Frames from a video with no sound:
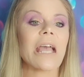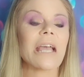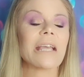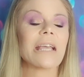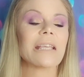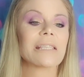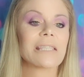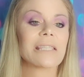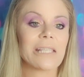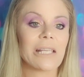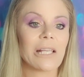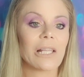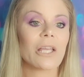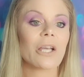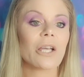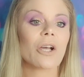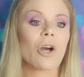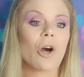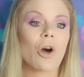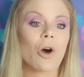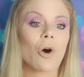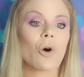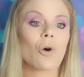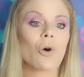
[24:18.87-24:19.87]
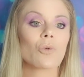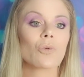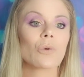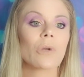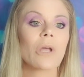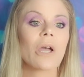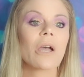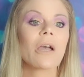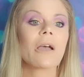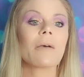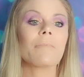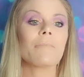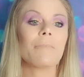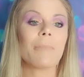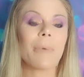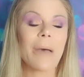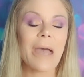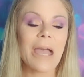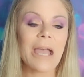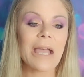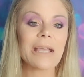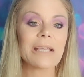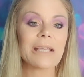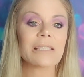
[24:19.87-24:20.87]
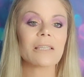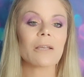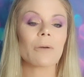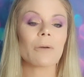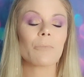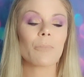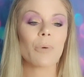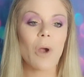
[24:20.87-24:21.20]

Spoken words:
a silicone-based